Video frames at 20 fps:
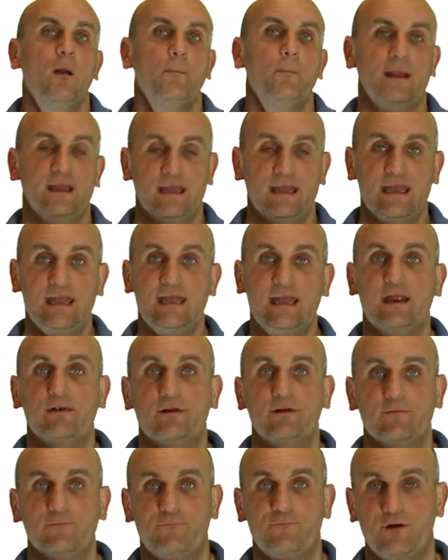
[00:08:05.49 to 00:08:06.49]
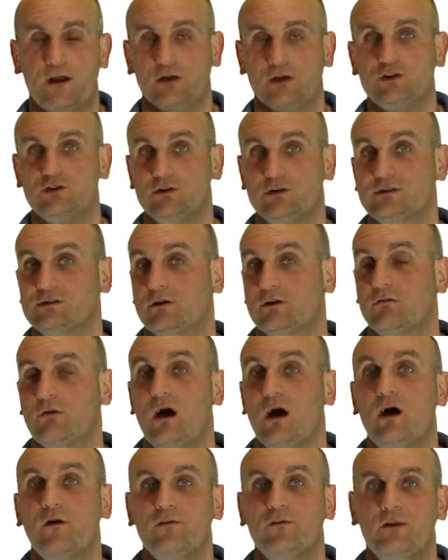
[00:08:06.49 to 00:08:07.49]
But here in functions and
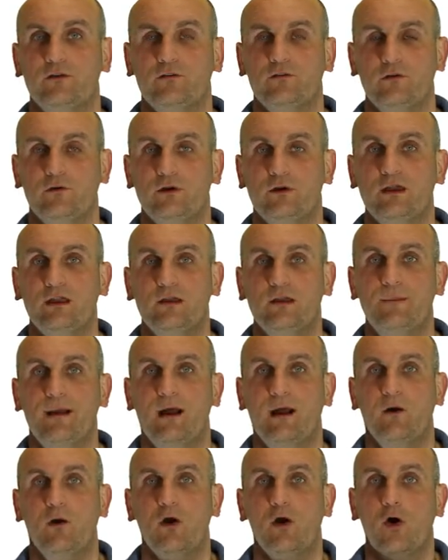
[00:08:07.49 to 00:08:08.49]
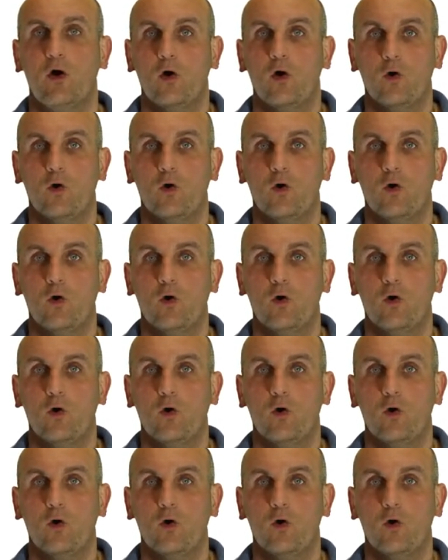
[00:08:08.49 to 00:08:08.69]
graphs, it's talking about